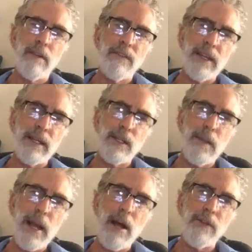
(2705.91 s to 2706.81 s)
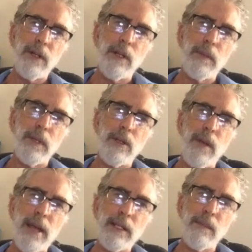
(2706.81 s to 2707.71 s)
Feel his mouth a little bit as you
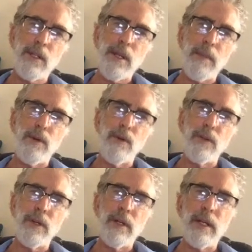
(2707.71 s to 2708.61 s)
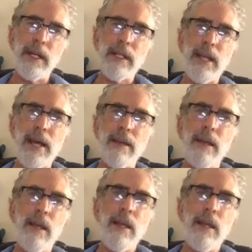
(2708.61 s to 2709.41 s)
ask him to step over, like that.